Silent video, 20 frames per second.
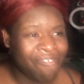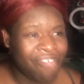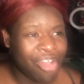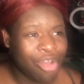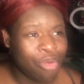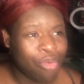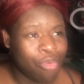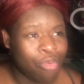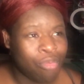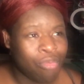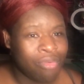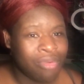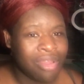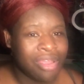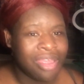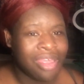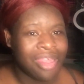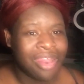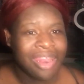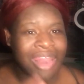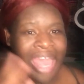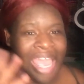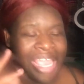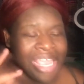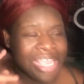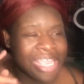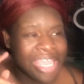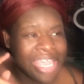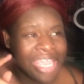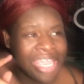Food,
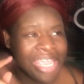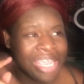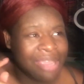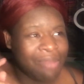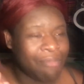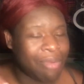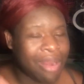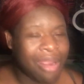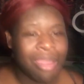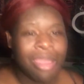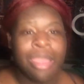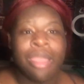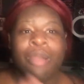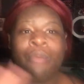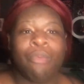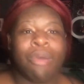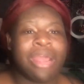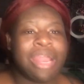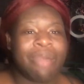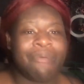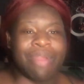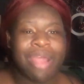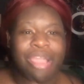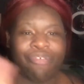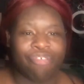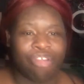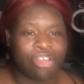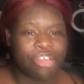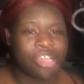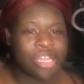Lion King, but whatever
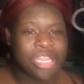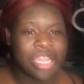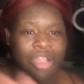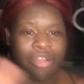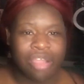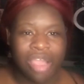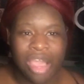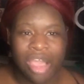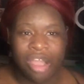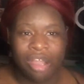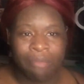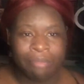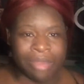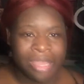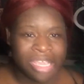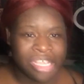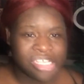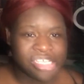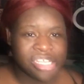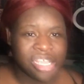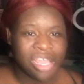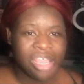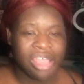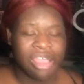that grocery store called, bitch.